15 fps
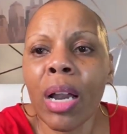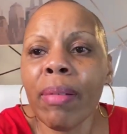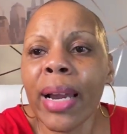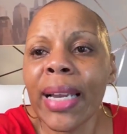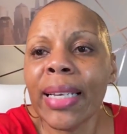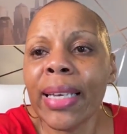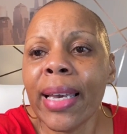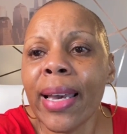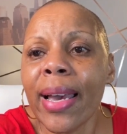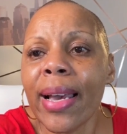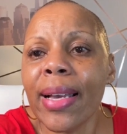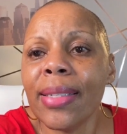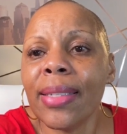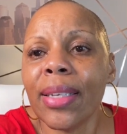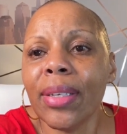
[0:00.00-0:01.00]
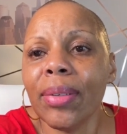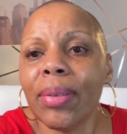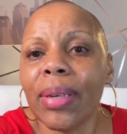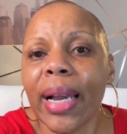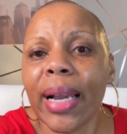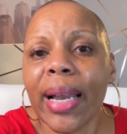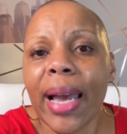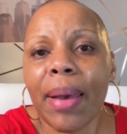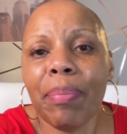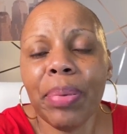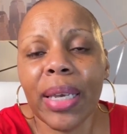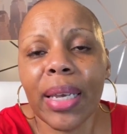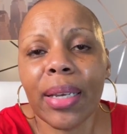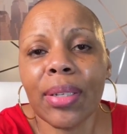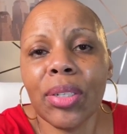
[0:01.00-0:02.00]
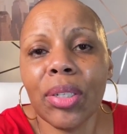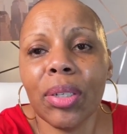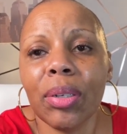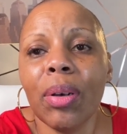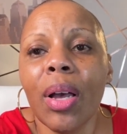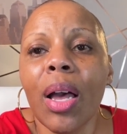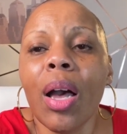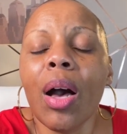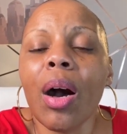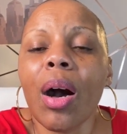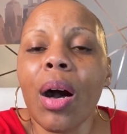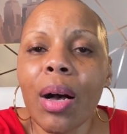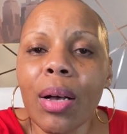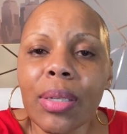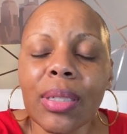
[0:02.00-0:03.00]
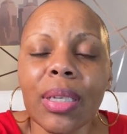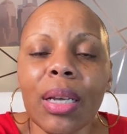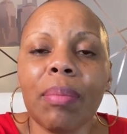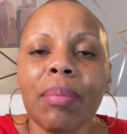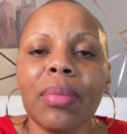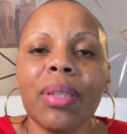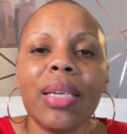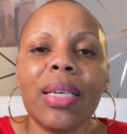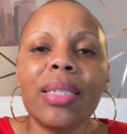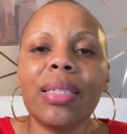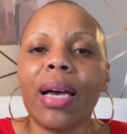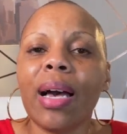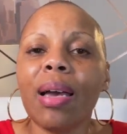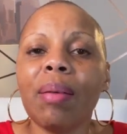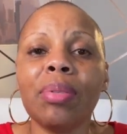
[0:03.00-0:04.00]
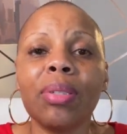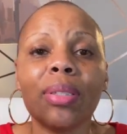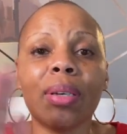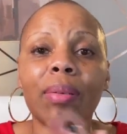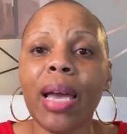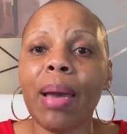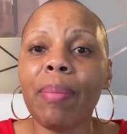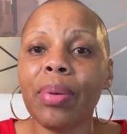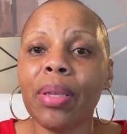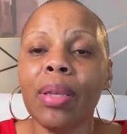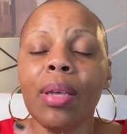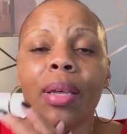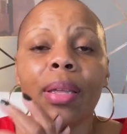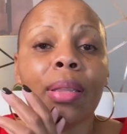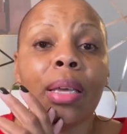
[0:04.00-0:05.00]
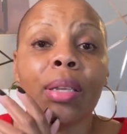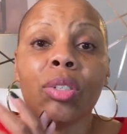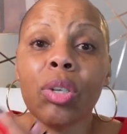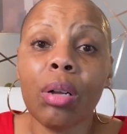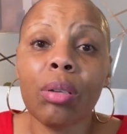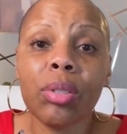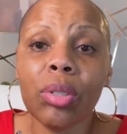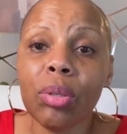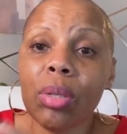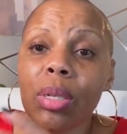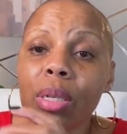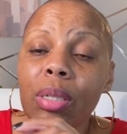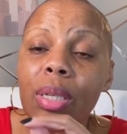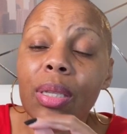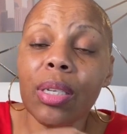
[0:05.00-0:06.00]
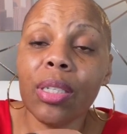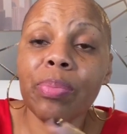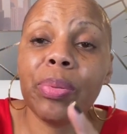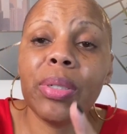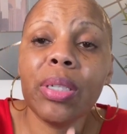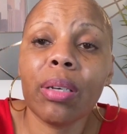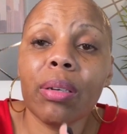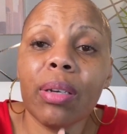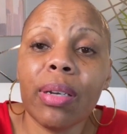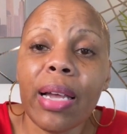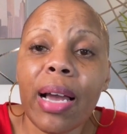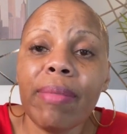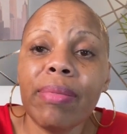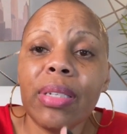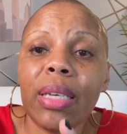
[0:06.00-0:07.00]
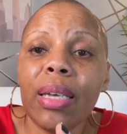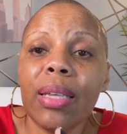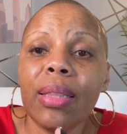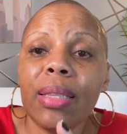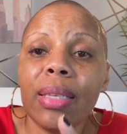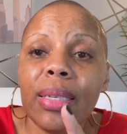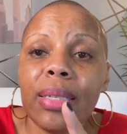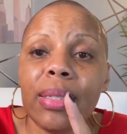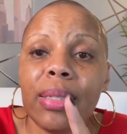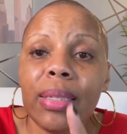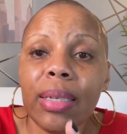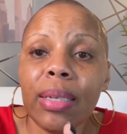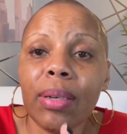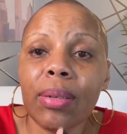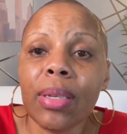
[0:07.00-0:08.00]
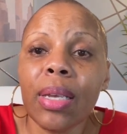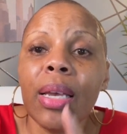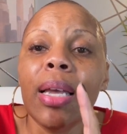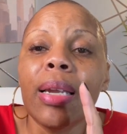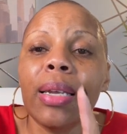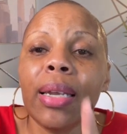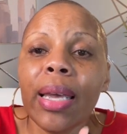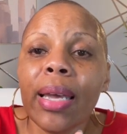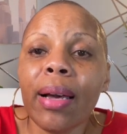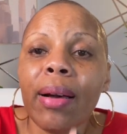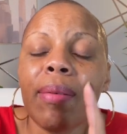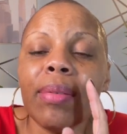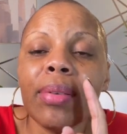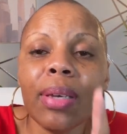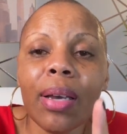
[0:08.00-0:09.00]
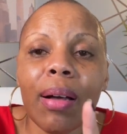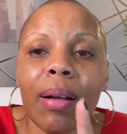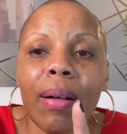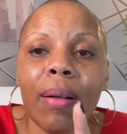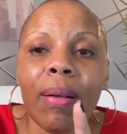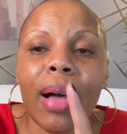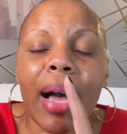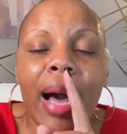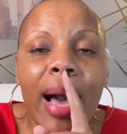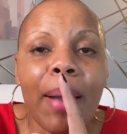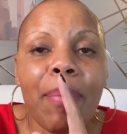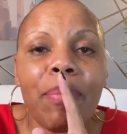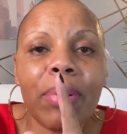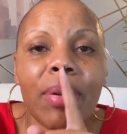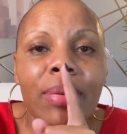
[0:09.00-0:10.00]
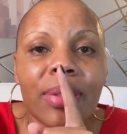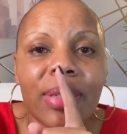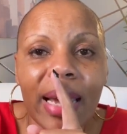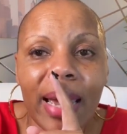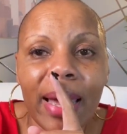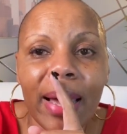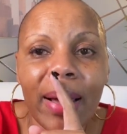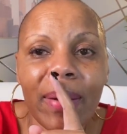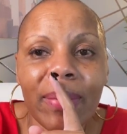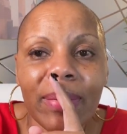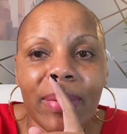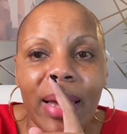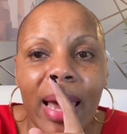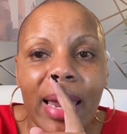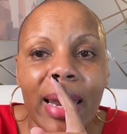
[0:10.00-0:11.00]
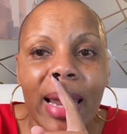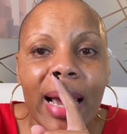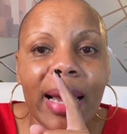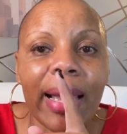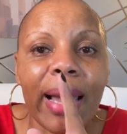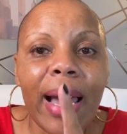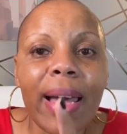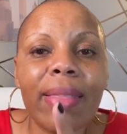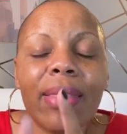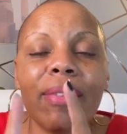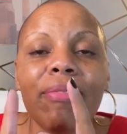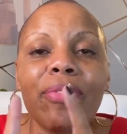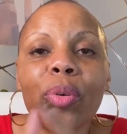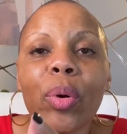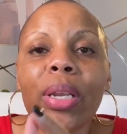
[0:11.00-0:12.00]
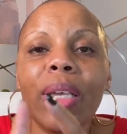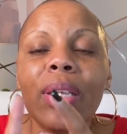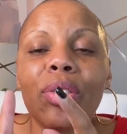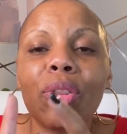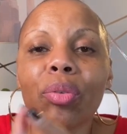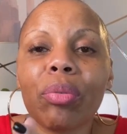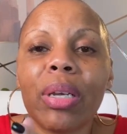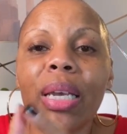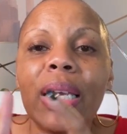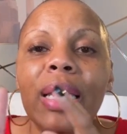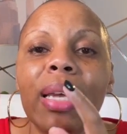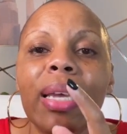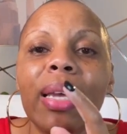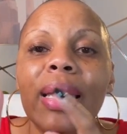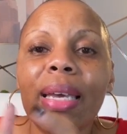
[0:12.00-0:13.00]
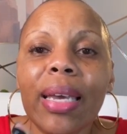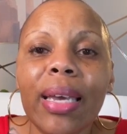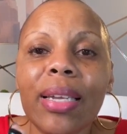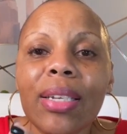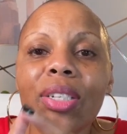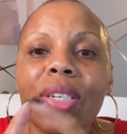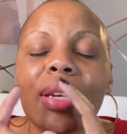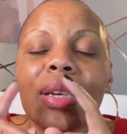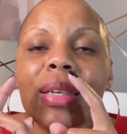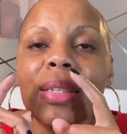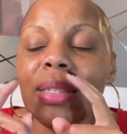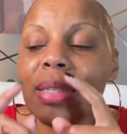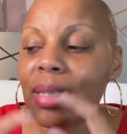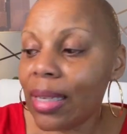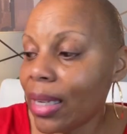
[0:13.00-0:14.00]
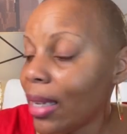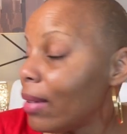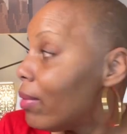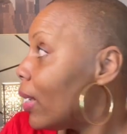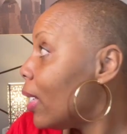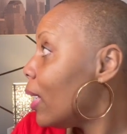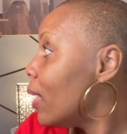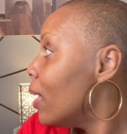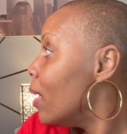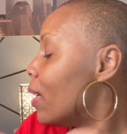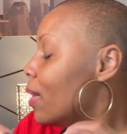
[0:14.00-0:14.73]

All right, yes, cute. I got pink too awesome. Listen, I'm so happy that y'all tuned into this particular live to get these deals. Now, y'all, I broke down and I got the 43 inch TV,